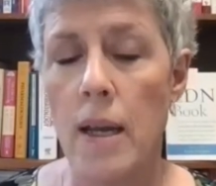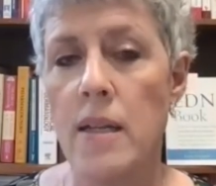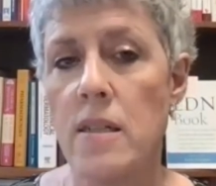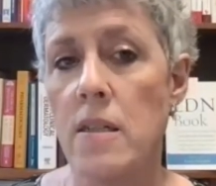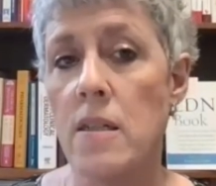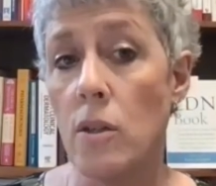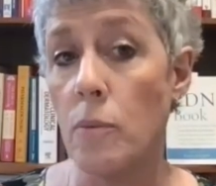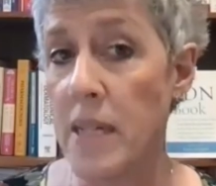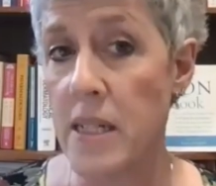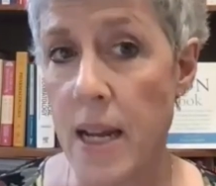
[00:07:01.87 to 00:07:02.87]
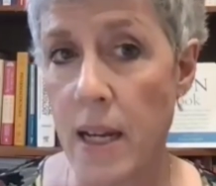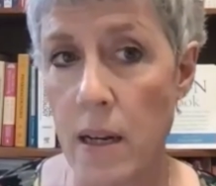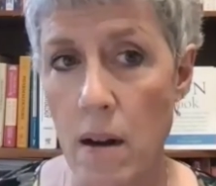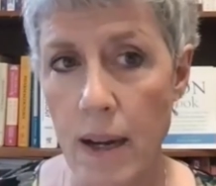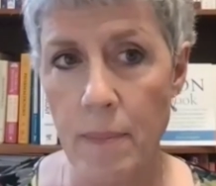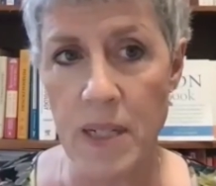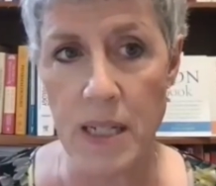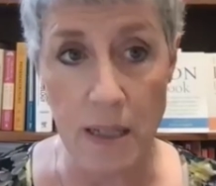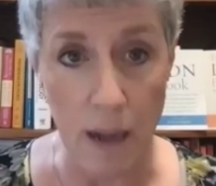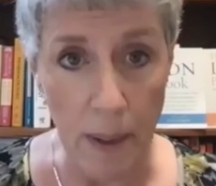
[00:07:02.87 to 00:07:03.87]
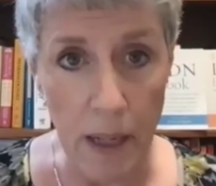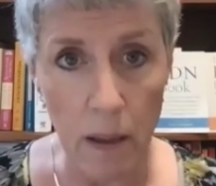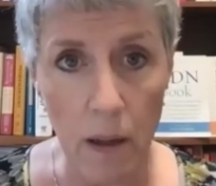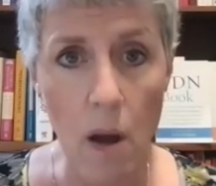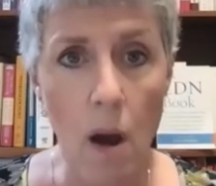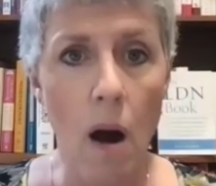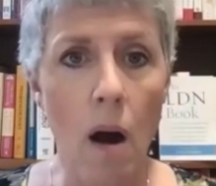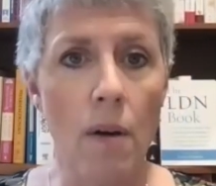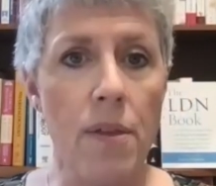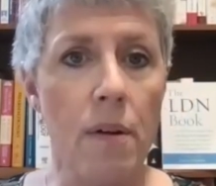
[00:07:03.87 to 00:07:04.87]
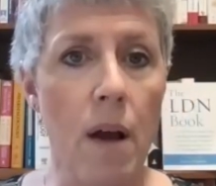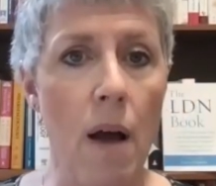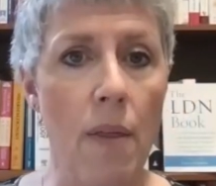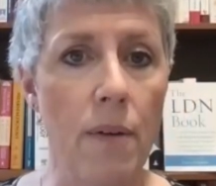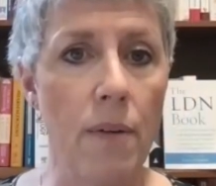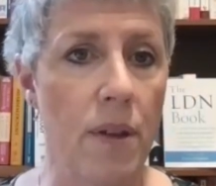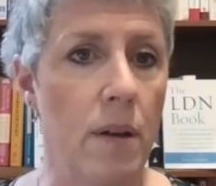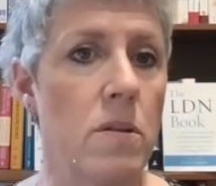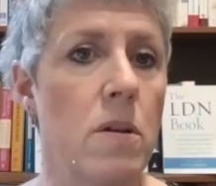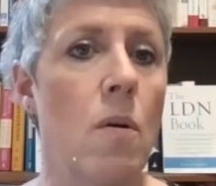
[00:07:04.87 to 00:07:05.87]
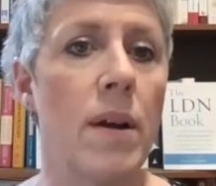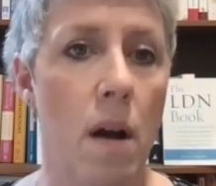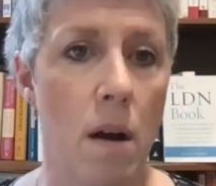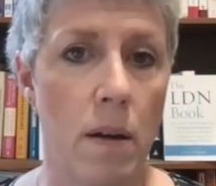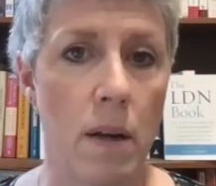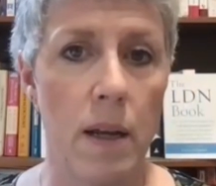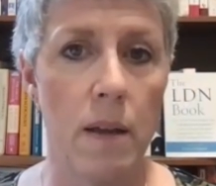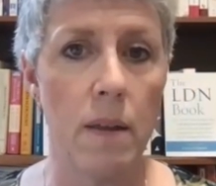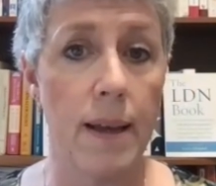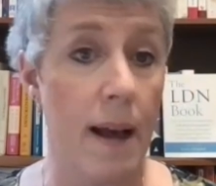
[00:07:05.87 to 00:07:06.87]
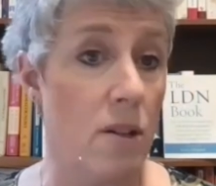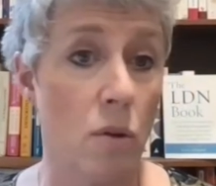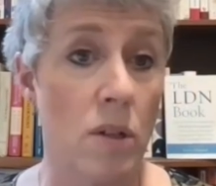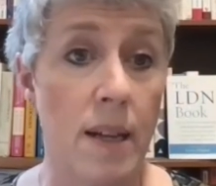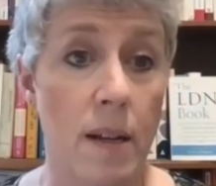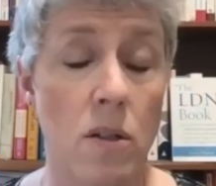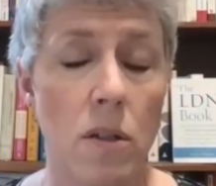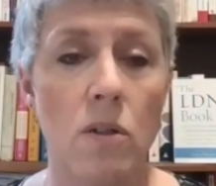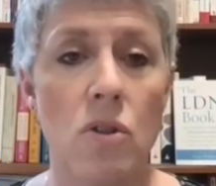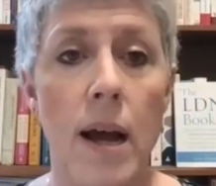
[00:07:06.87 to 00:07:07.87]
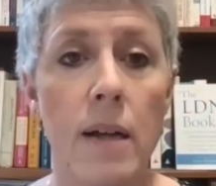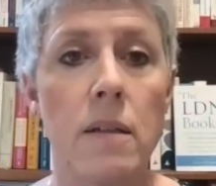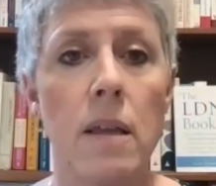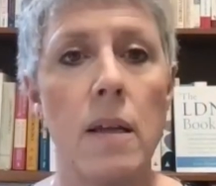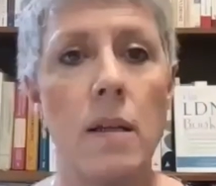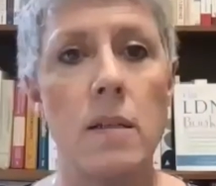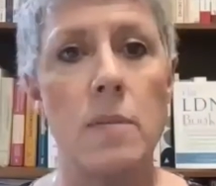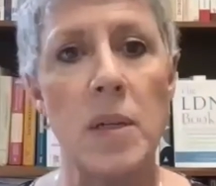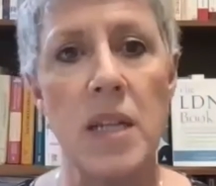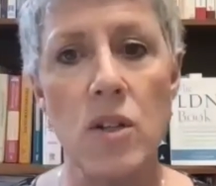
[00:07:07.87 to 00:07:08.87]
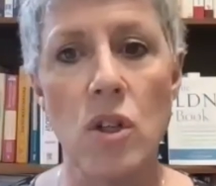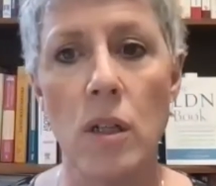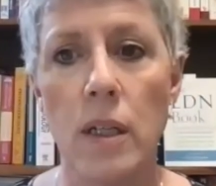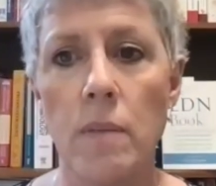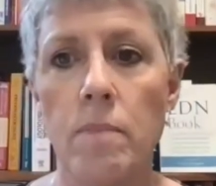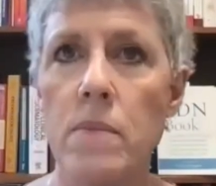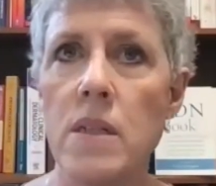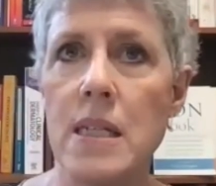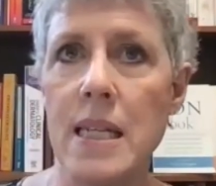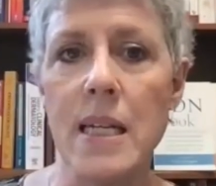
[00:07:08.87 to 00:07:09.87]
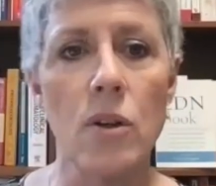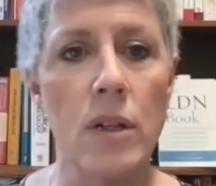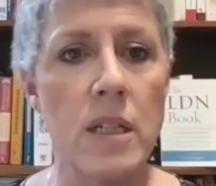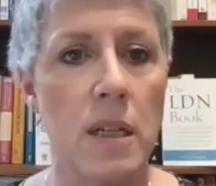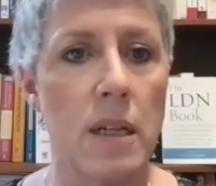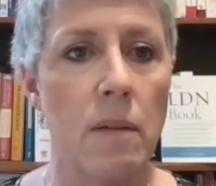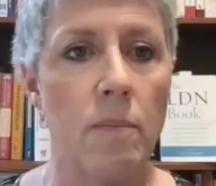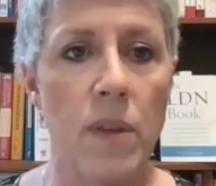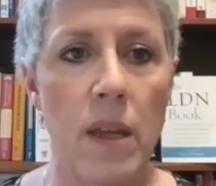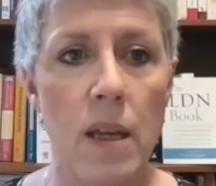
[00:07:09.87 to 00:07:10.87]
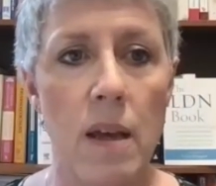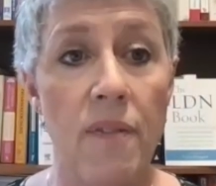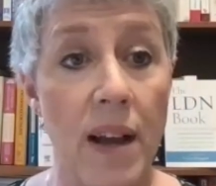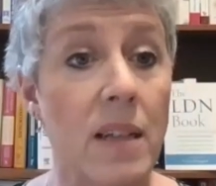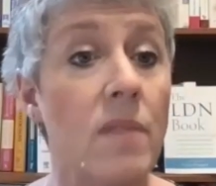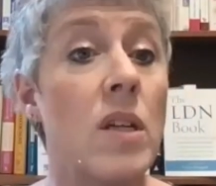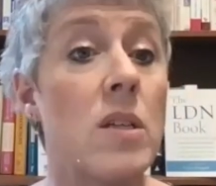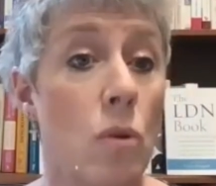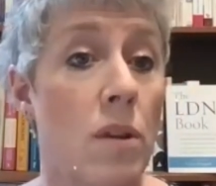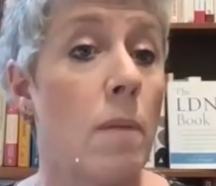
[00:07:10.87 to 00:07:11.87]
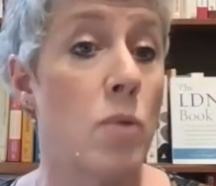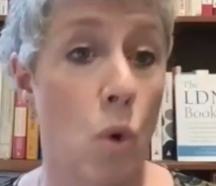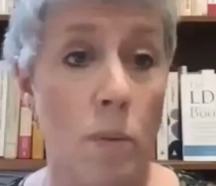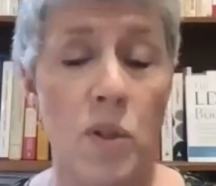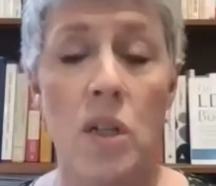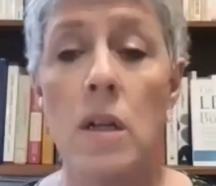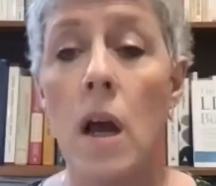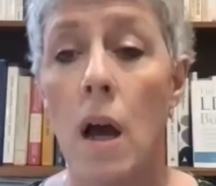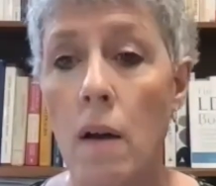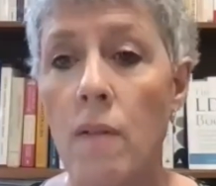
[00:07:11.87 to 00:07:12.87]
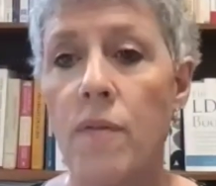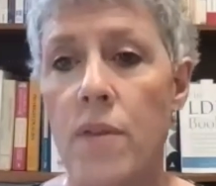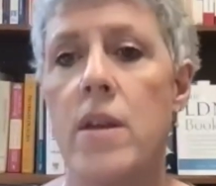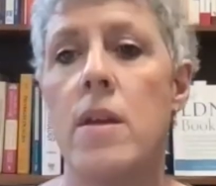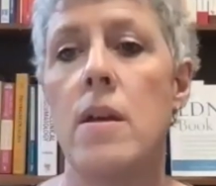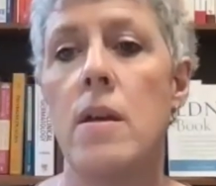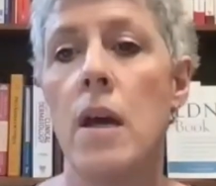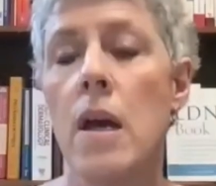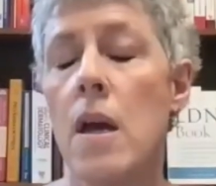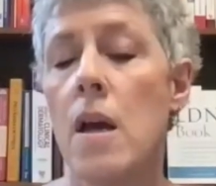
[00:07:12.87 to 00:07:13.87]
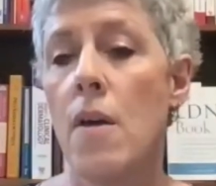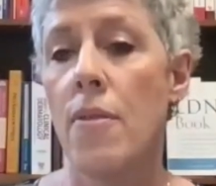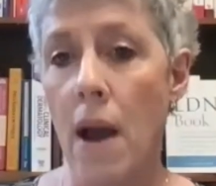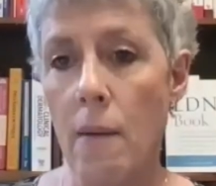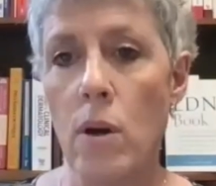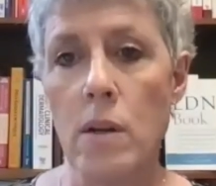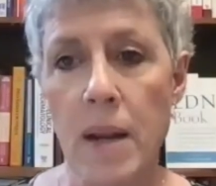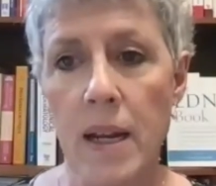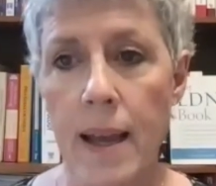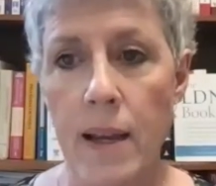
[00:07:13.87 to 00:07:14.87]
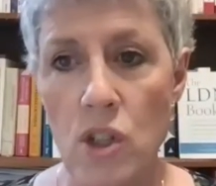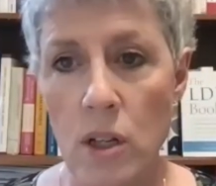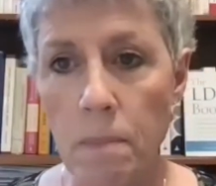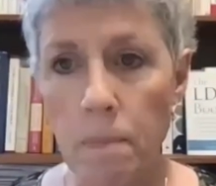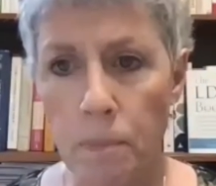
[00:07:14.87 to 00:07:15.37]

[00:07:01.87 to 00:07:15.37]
Is it still being taken on an empty stomach? Are there other things going on in the gastrointestinal tract that is potentially decreasing the effectiveness or the absorption of the thyroid medication?